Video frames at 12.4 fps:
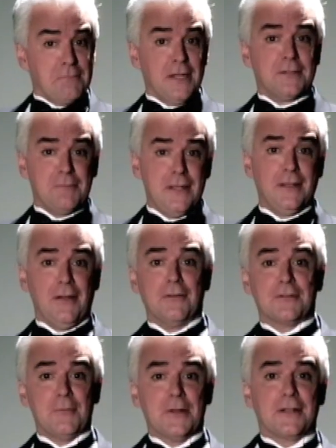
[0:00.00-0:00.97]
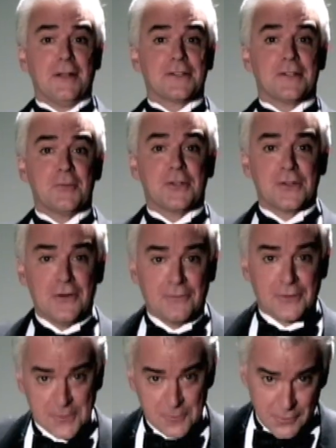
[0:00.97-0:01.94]
that makes me the ultimate customer
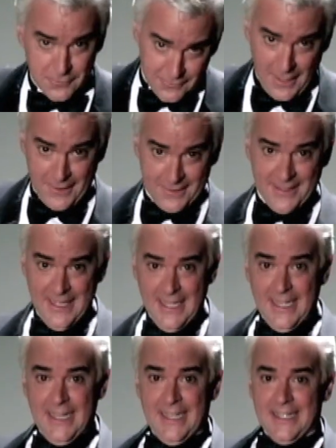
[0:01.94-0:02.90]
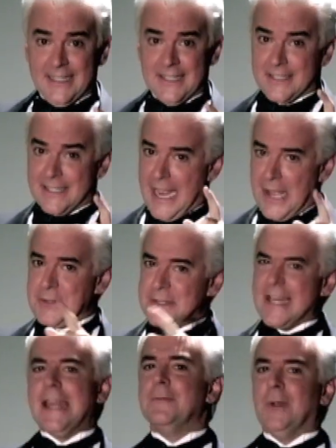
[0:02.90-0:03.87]
service provider. You see,
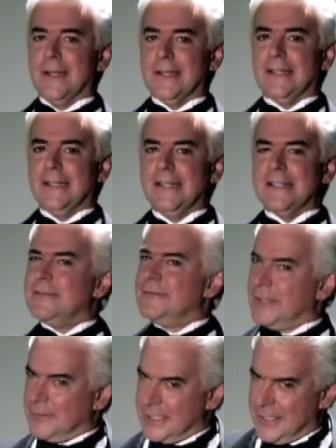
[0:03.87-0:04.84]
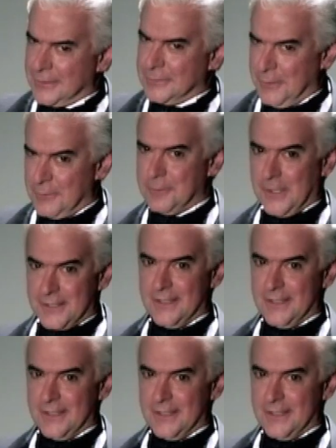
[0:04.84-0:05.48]
entertainment is a very cutthroat